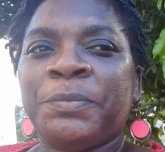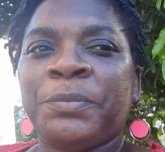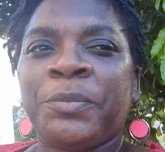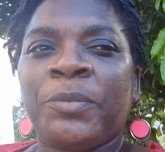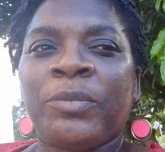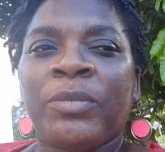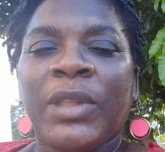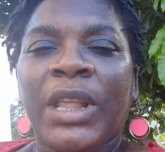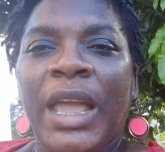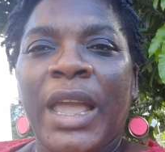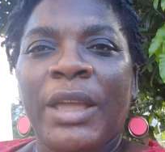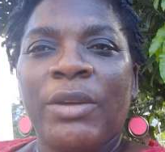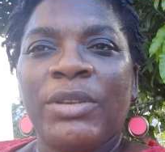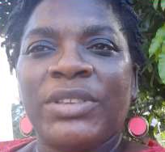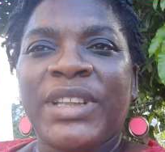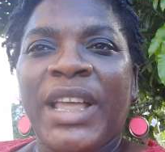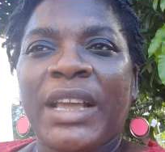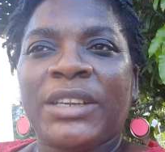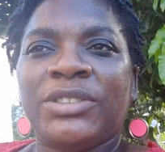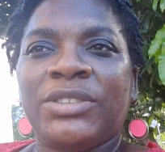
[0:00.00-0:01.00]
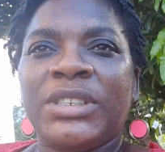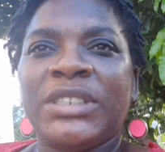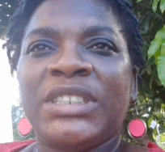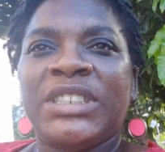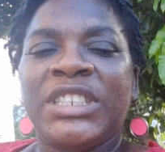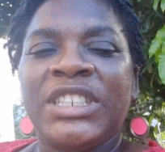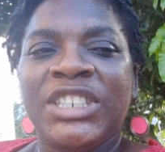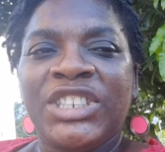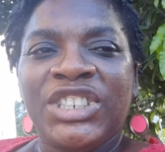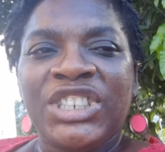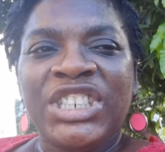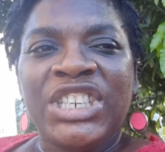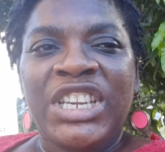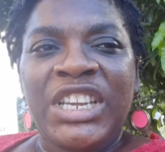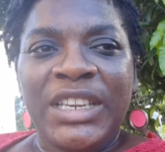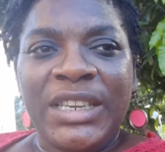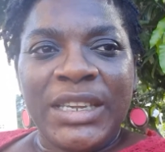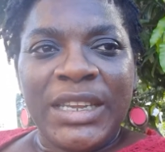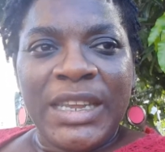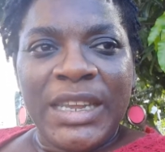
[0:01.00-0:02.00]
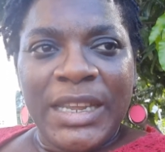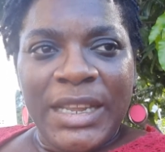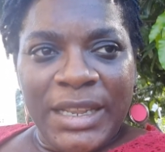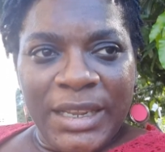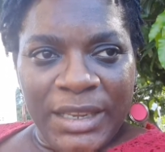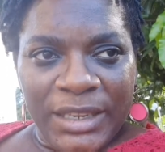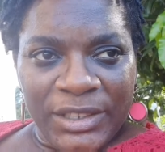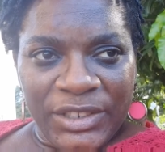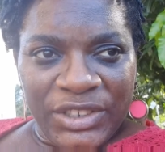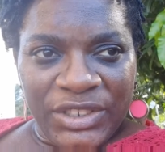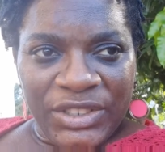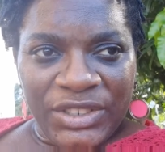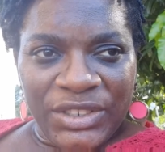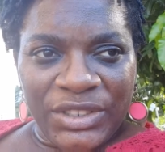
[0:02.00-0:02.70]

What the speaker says: I was actually teaching in English.